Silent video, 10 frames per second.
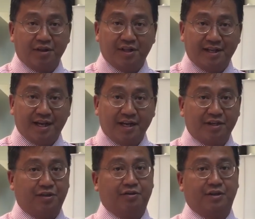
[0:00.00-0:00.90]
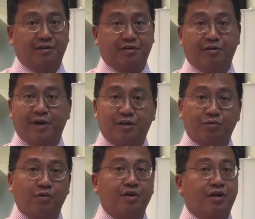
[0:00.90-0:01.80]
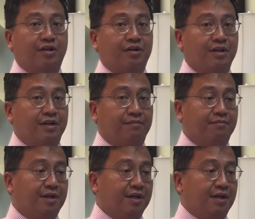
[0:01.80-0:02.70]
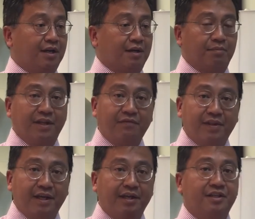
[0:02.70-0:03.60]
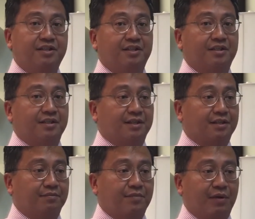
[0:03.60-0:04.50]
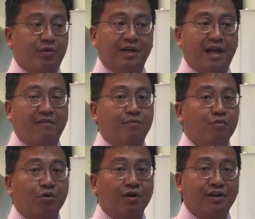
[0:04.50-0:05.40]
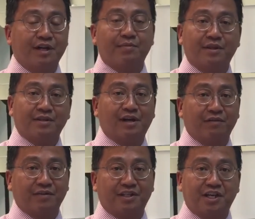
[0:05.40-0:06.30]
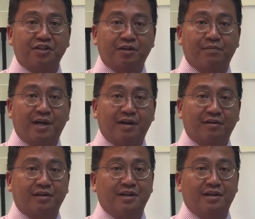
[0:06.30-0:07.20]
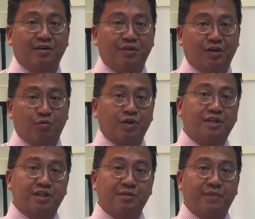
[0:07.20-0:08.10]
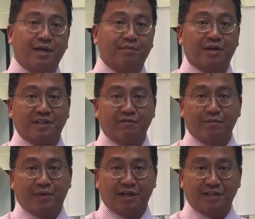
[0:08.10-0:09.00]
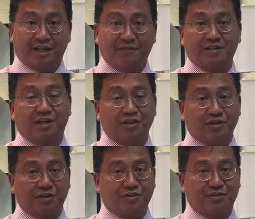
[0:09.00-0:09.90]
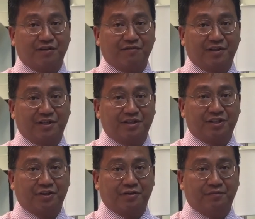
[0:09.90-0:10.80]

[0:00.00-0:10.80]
But other than that, you can go back to work, you can lift things, and we can have a more in-depth conversation about what to expect because everybody's lifestyle is also different.